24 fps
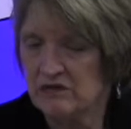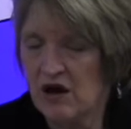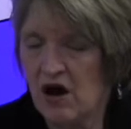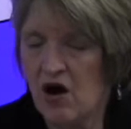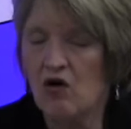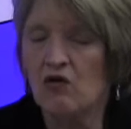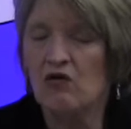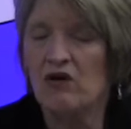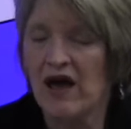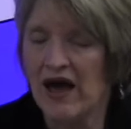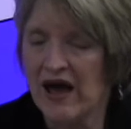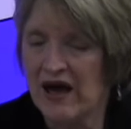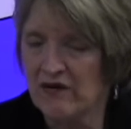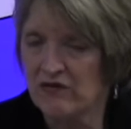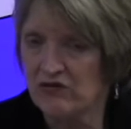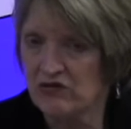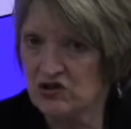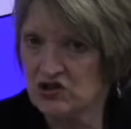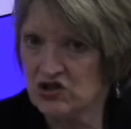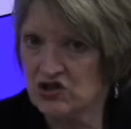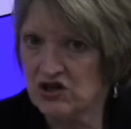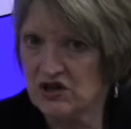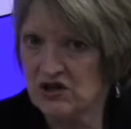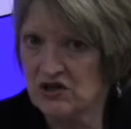On
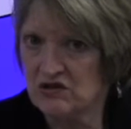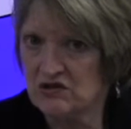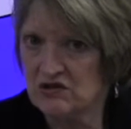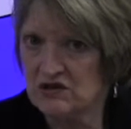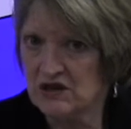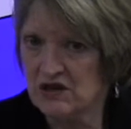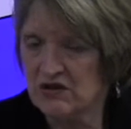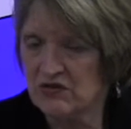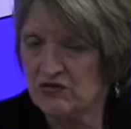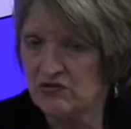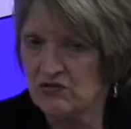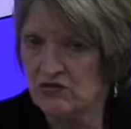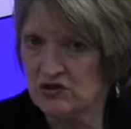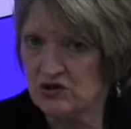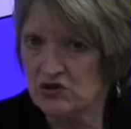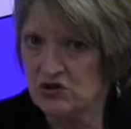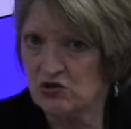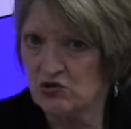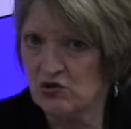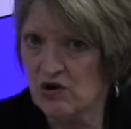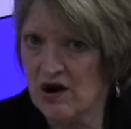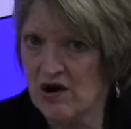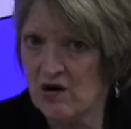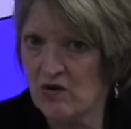average, can you sit through a
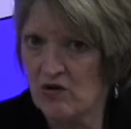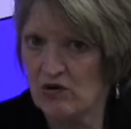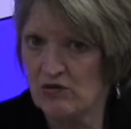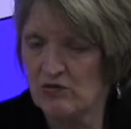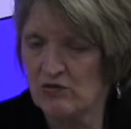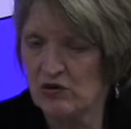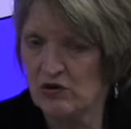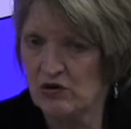2-hour